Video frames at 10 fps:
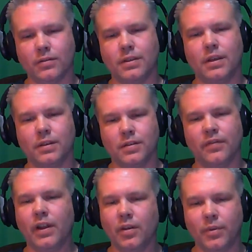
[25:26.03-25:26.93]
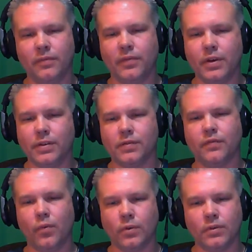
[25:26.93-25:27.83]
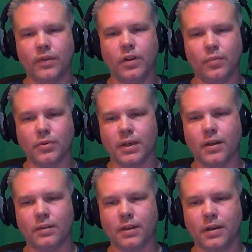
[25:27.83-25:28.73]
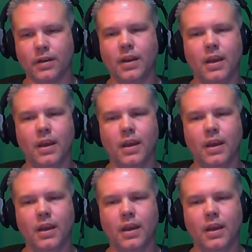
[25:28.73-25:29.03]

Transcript: in development funds for developers out there.